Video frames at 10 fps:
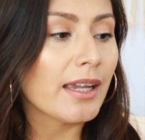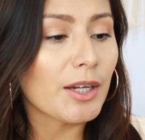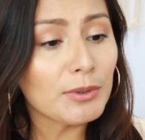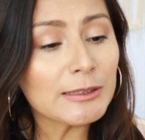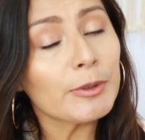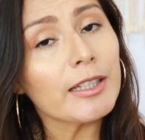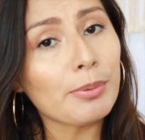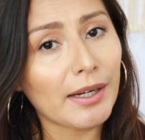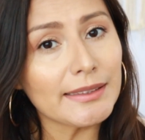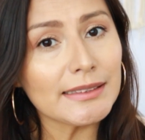It was pretty
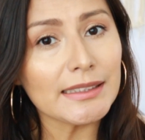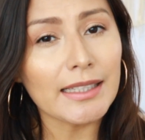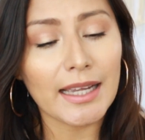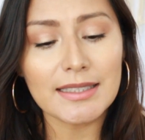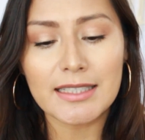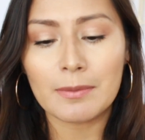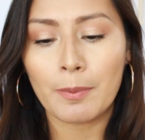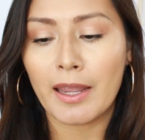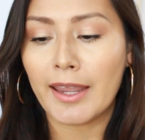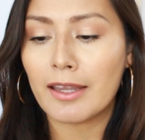pricey. I did
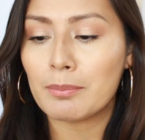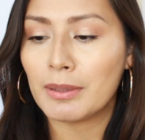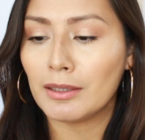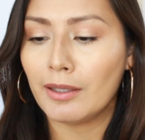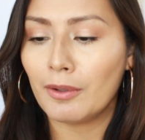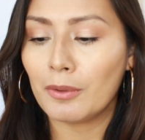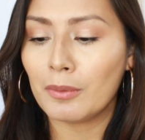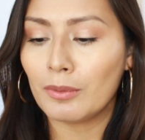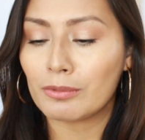pay below